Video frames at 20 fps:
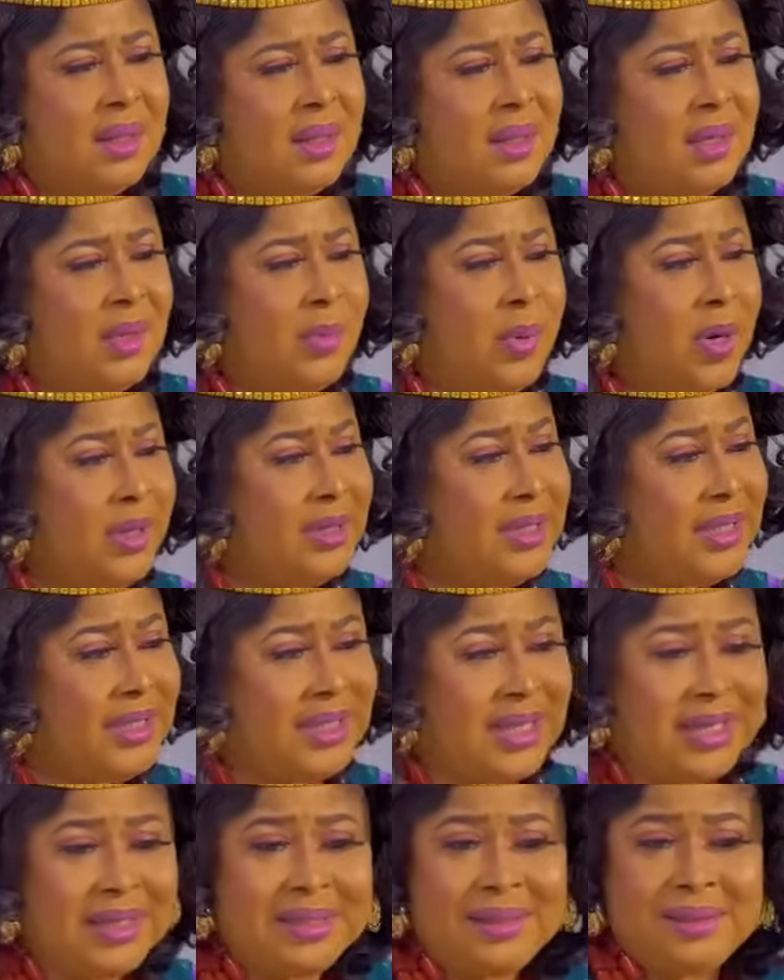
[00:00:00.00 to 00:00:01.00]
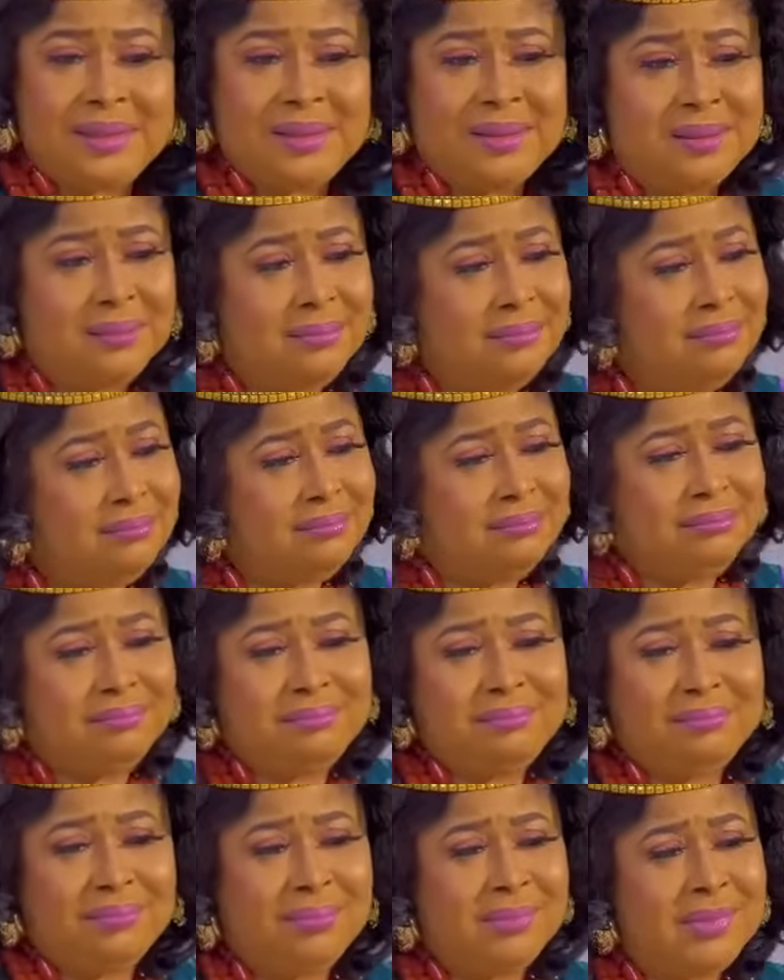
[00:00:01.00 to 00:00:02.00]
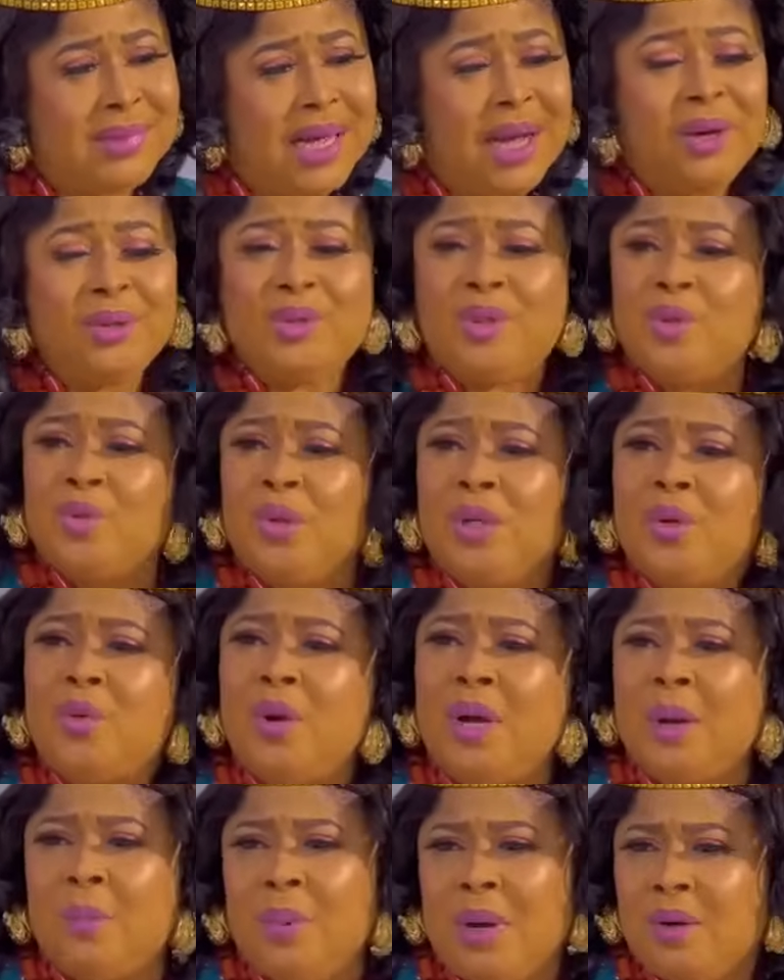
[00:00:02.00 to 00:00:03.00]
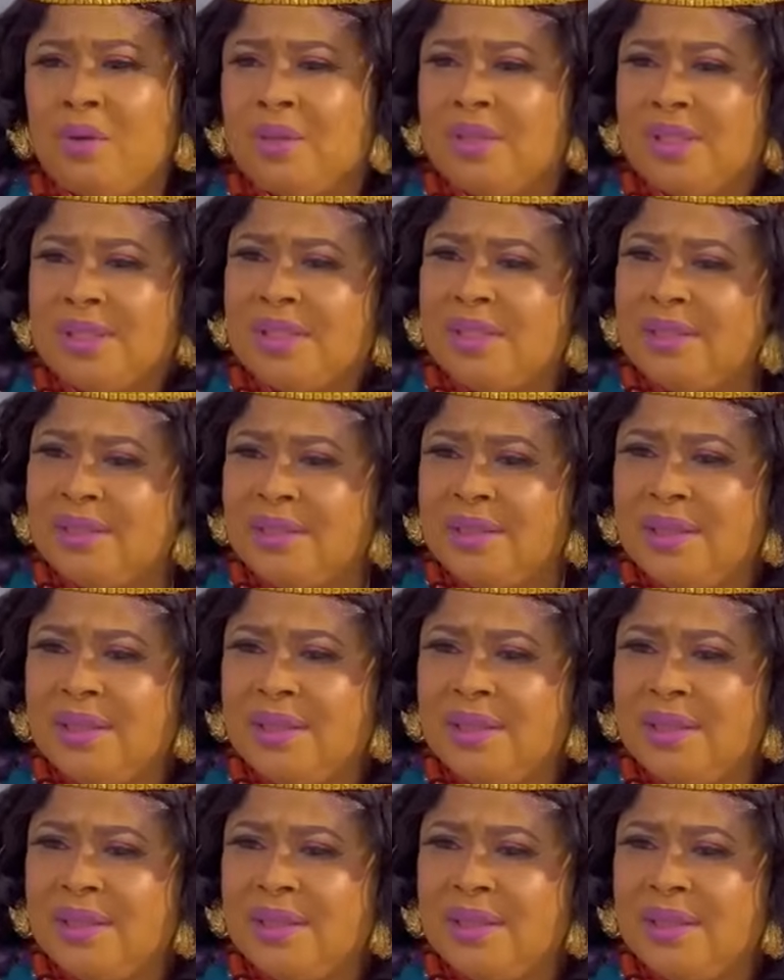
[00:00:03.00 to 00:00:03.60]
Because is that? How do we go about it?